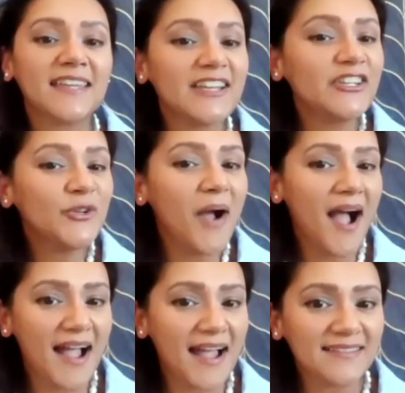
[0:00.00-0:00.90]
Can you
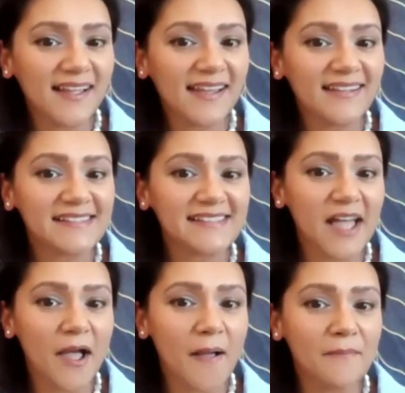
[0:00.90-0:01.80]
highlight
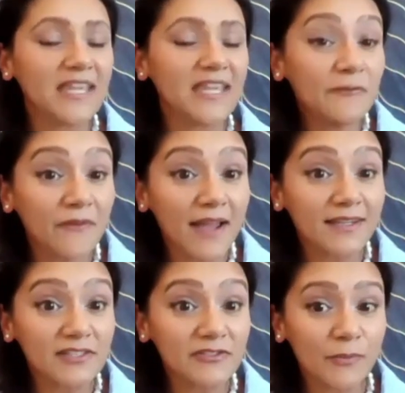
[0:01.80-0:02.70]
some key
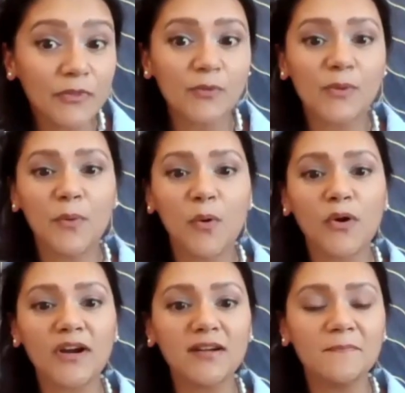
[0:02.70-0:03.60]
findings from the
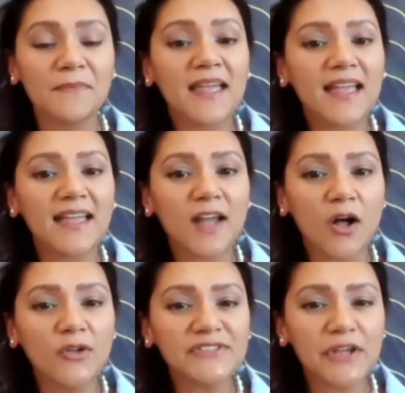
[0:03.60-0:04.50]
report? And
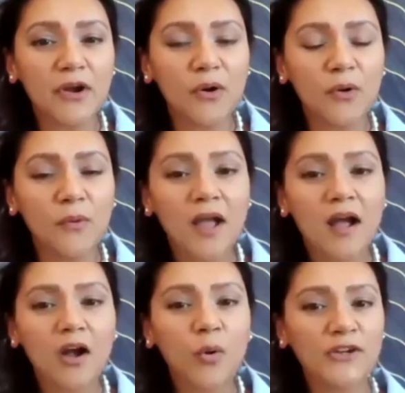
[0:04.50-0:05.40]
also,
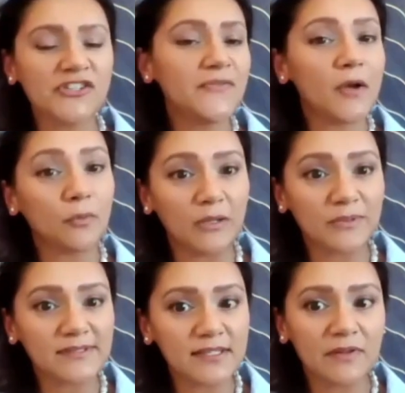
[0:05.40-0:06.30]
a question that we
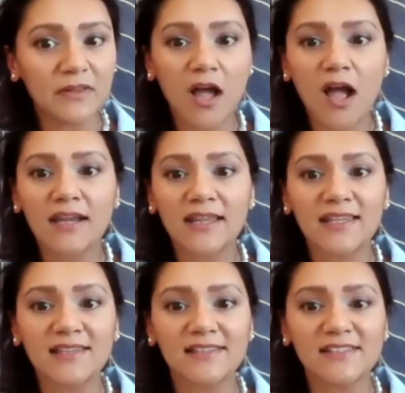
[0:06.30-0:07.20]
receive a lot
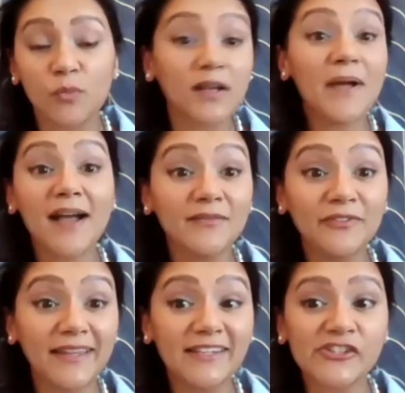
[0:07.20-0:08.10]
is, what about
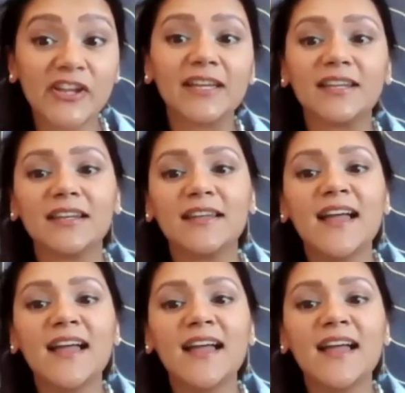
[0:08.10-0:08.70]
inflation?